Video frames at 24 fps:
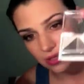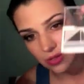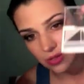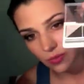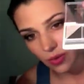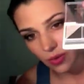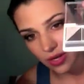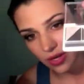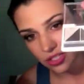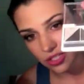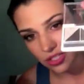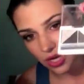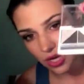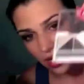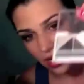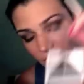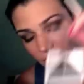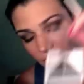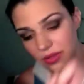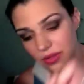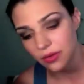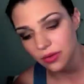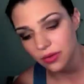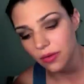this white
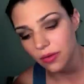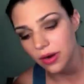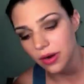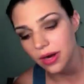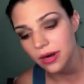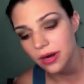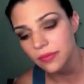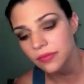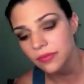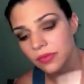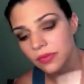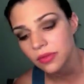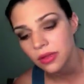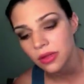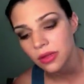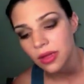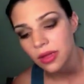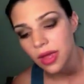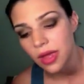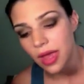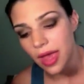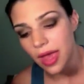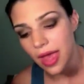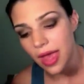shadow in the corner
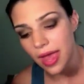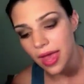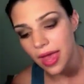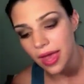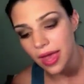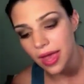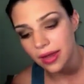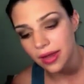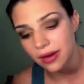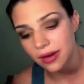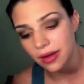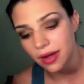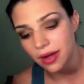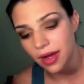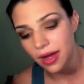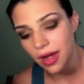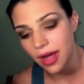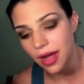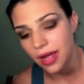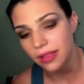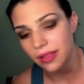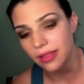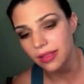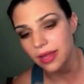and
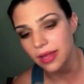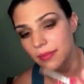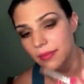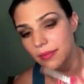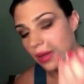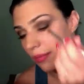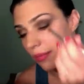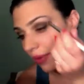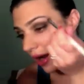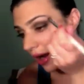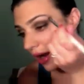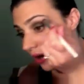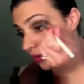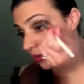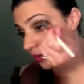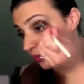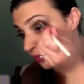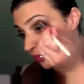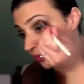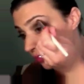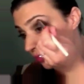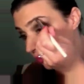highlight my brow.